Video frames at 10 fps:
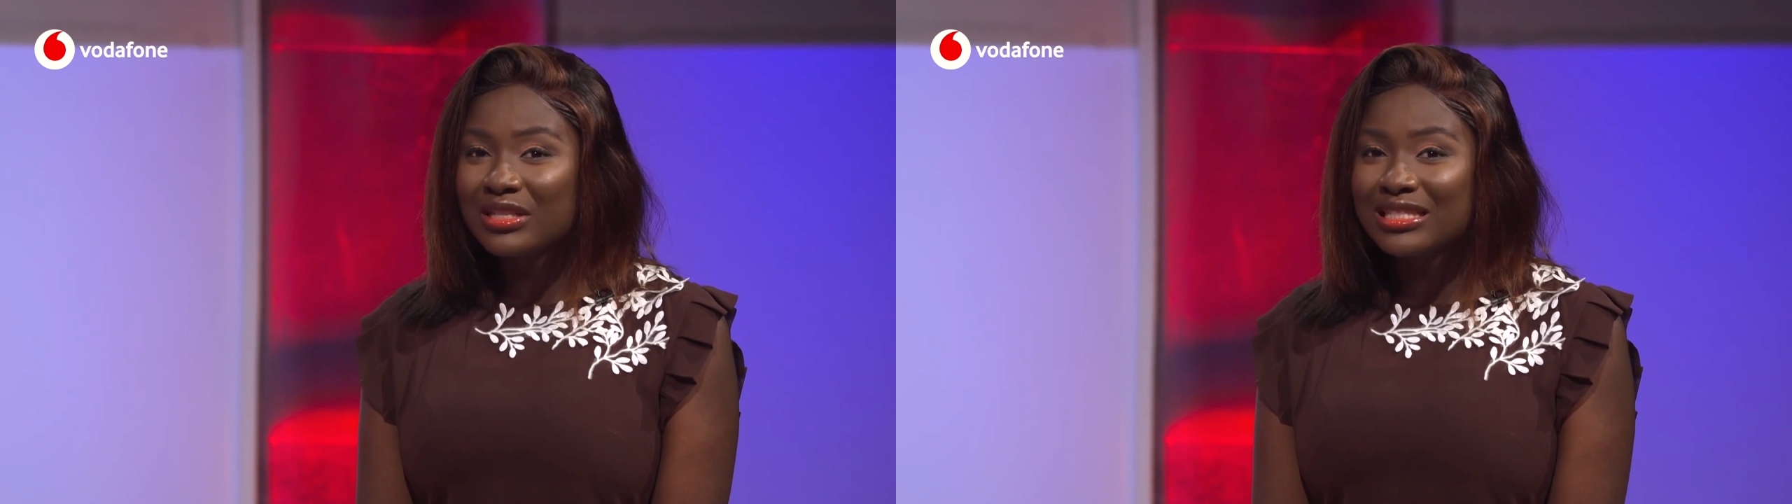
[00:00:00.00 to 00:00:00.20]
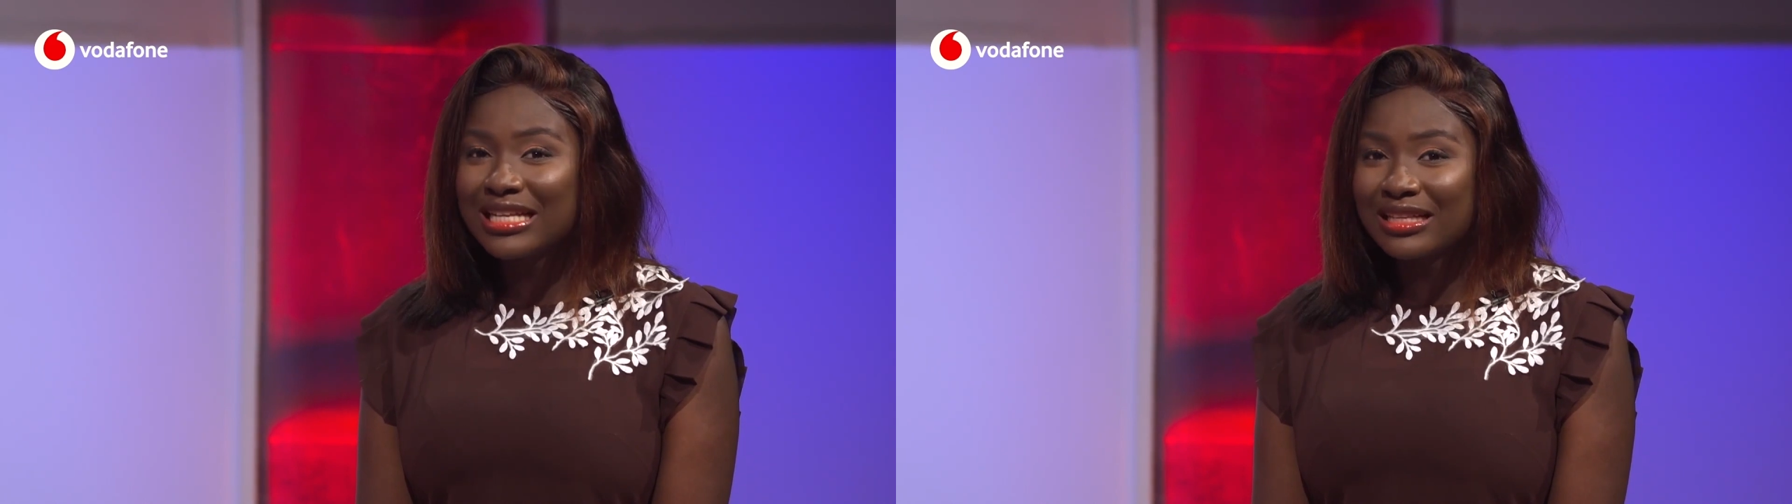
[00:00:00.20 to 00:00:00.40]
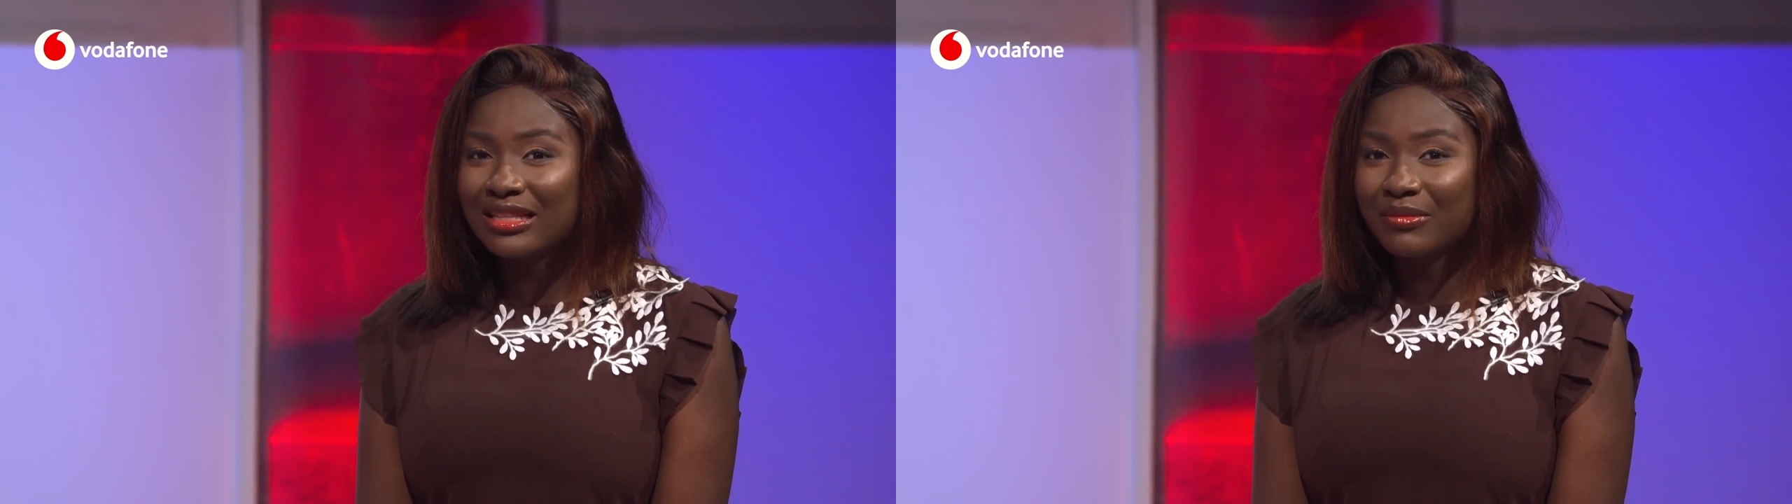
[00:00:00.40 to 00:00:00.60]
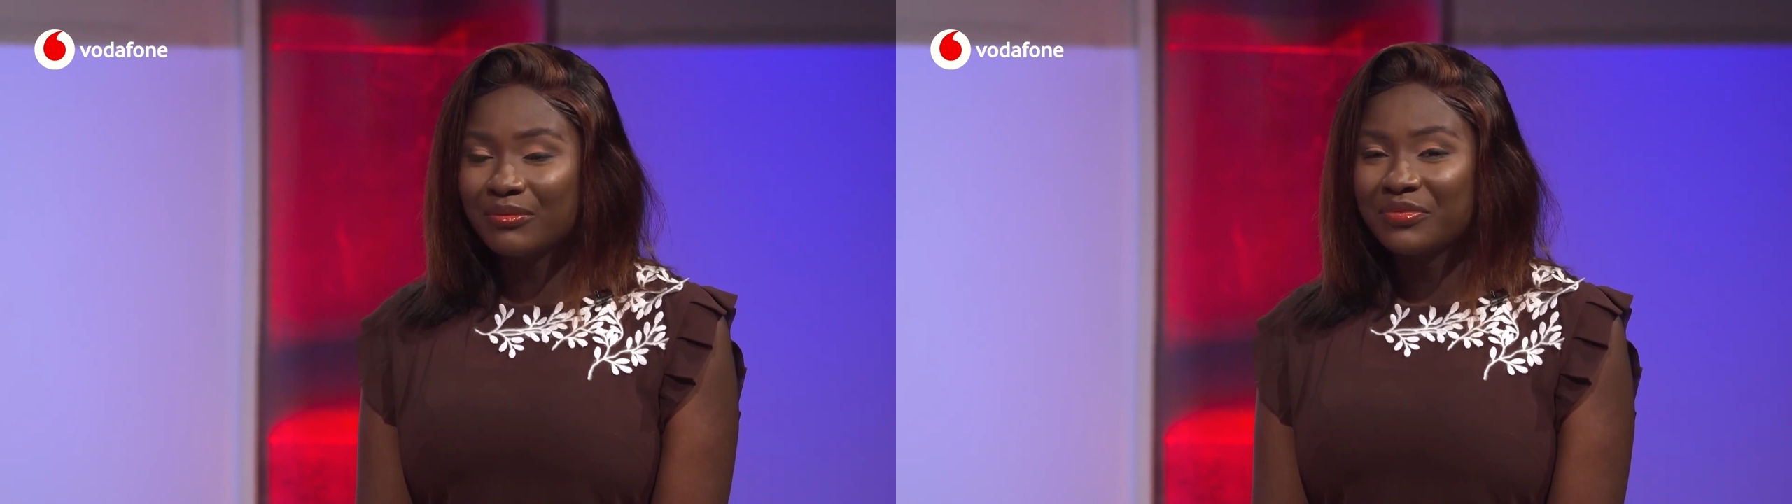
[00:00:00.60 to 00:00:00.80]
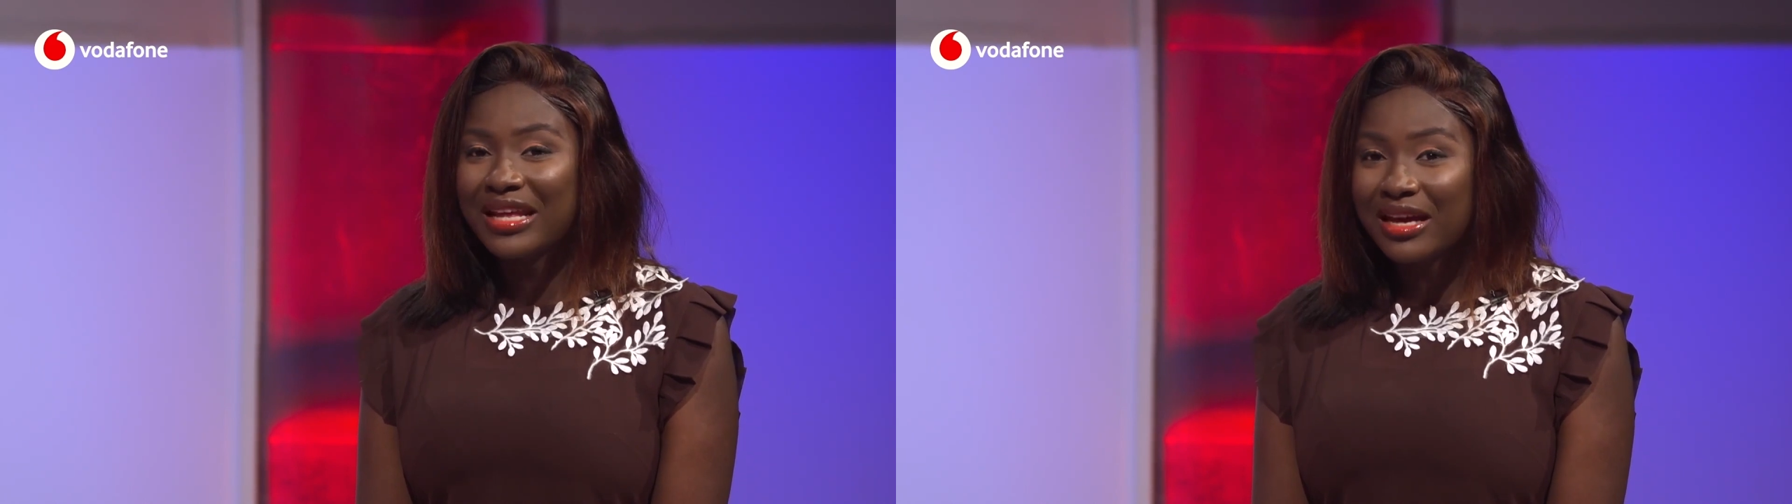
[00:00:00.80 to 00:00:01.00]
detect
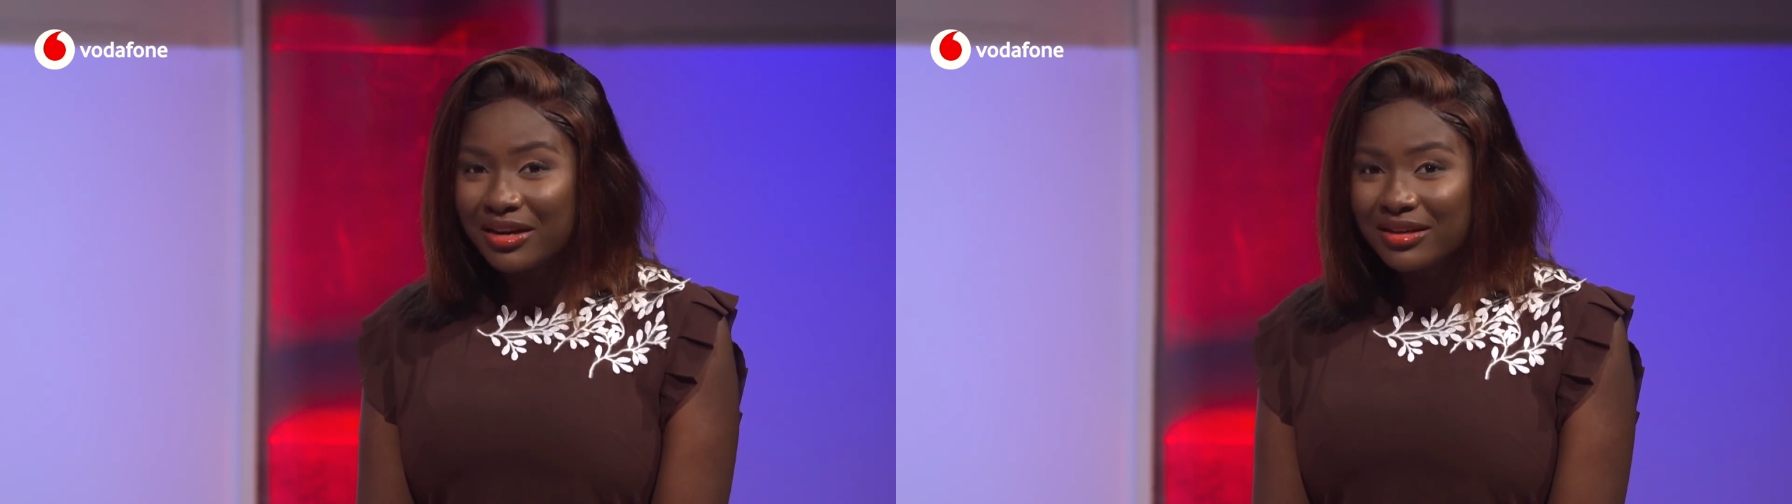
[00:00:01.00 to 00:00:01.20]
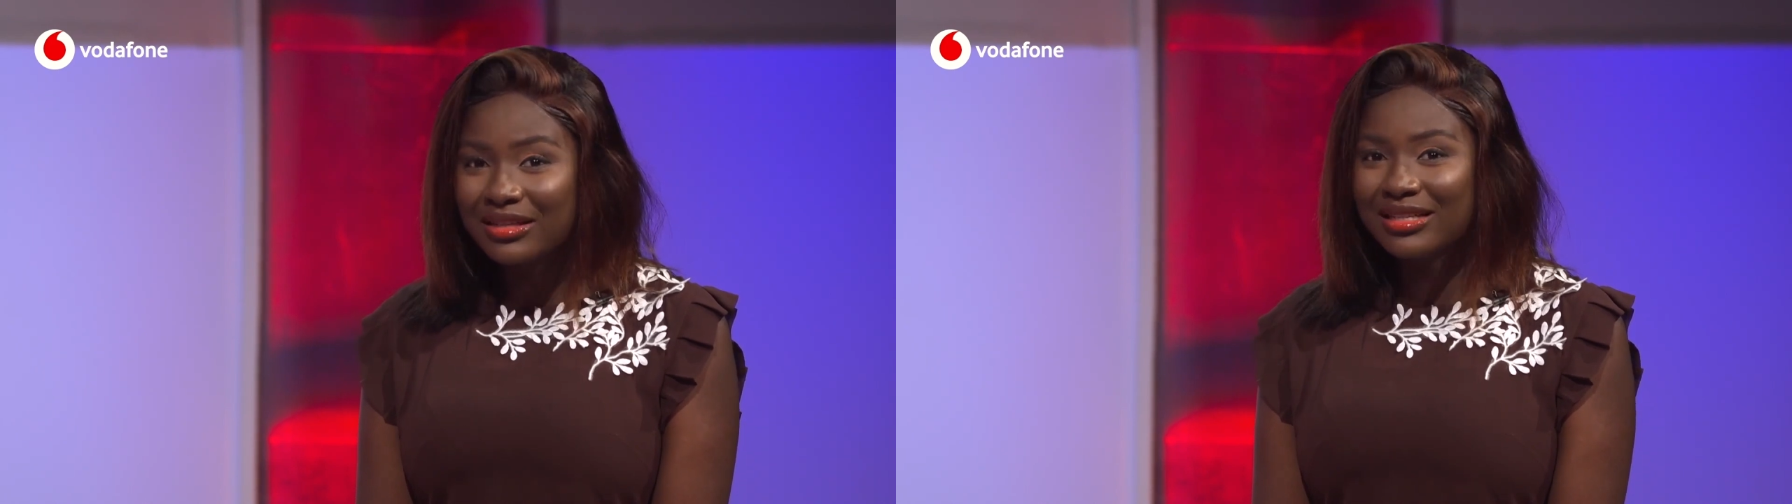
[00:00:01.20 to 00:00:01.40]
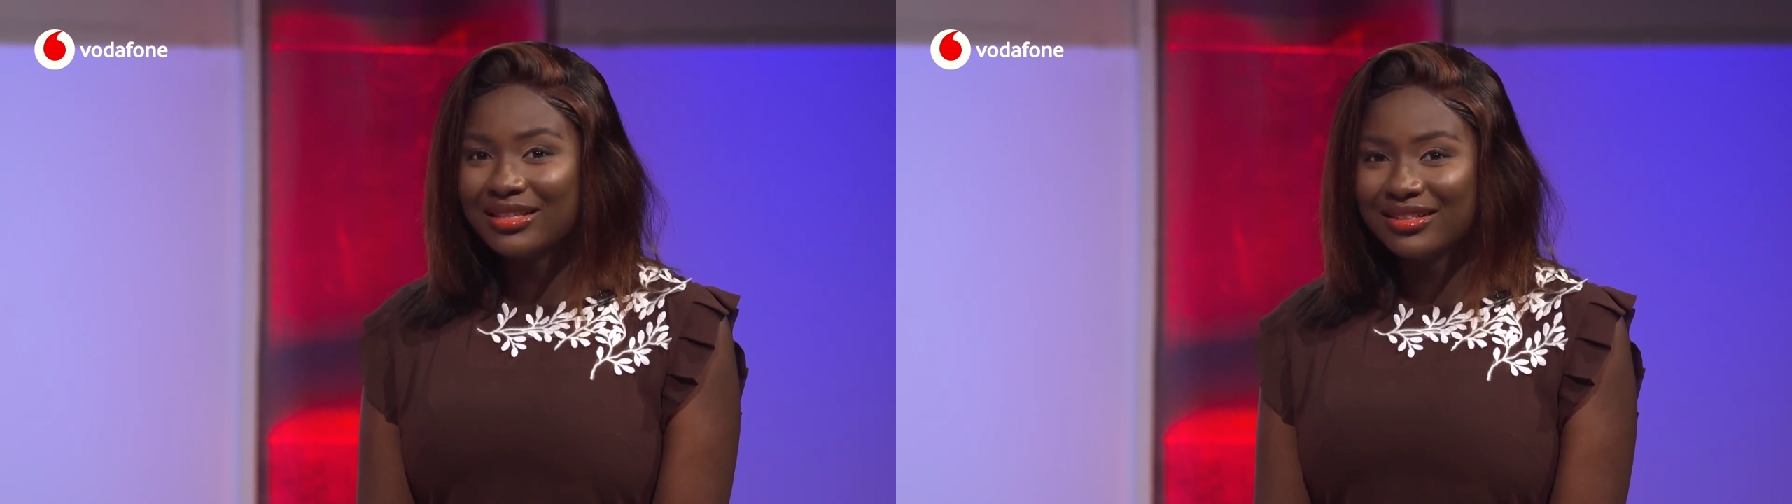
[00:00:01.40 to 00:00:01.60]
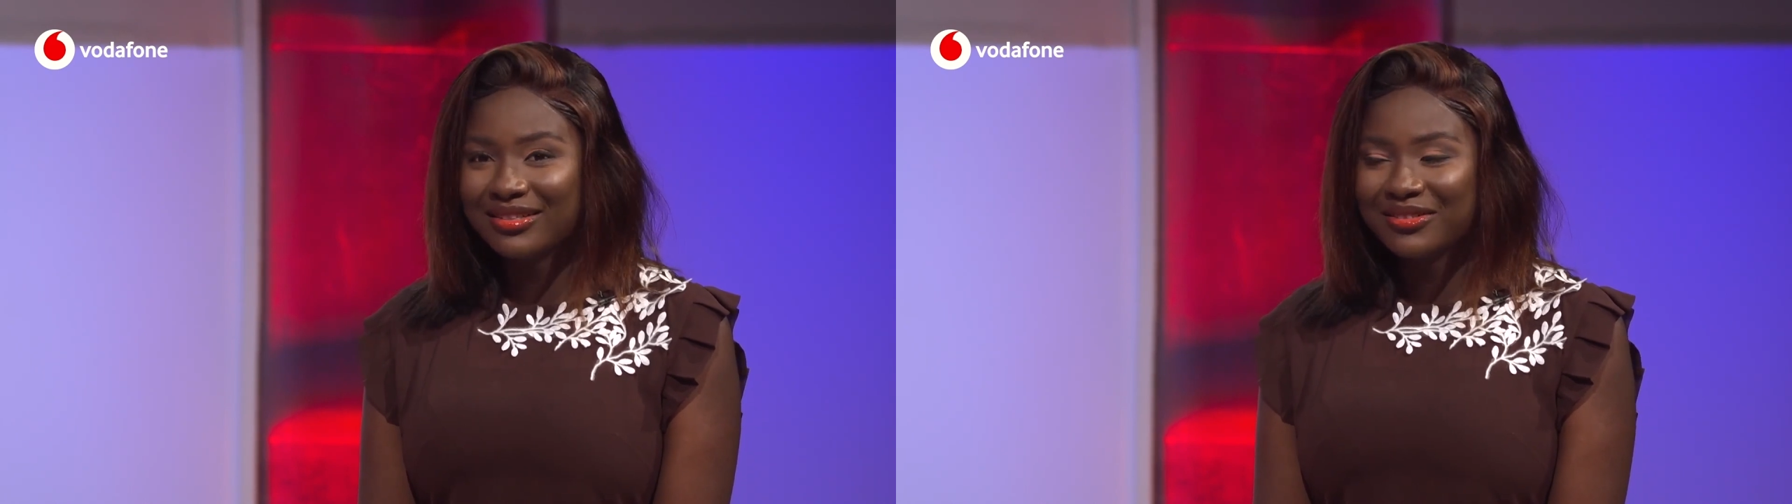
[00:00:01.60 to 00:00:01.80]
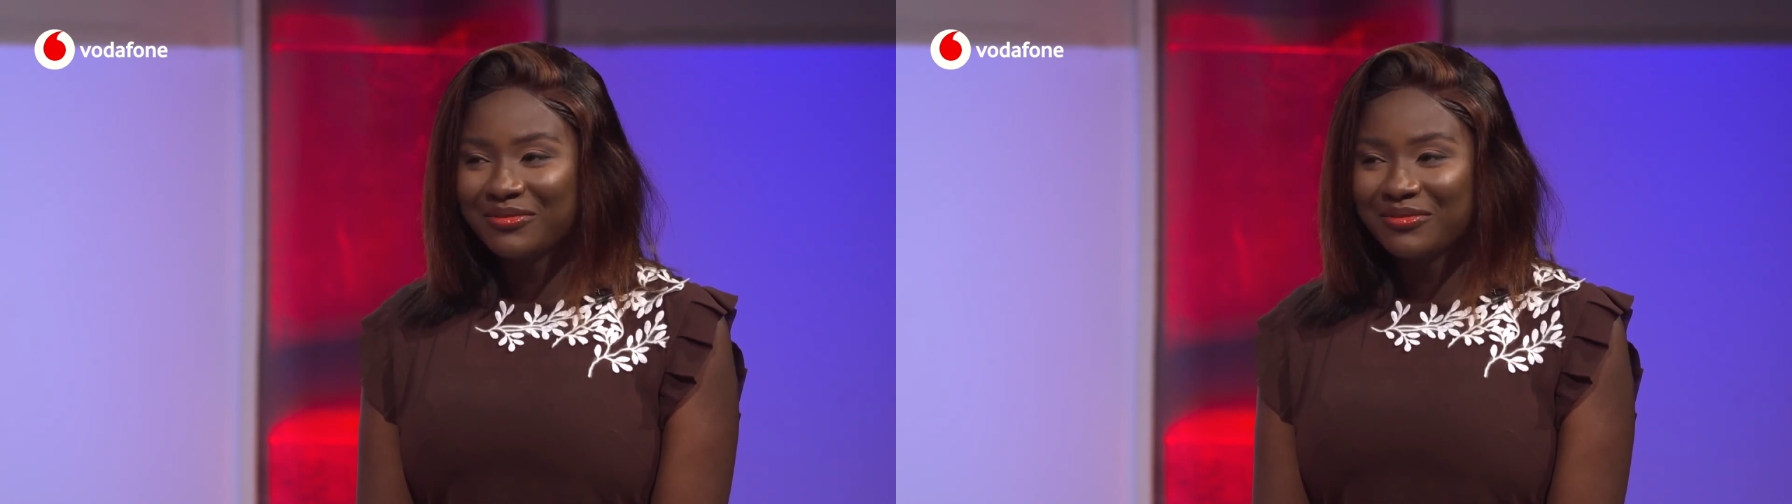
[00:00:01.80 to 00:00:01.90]
them early.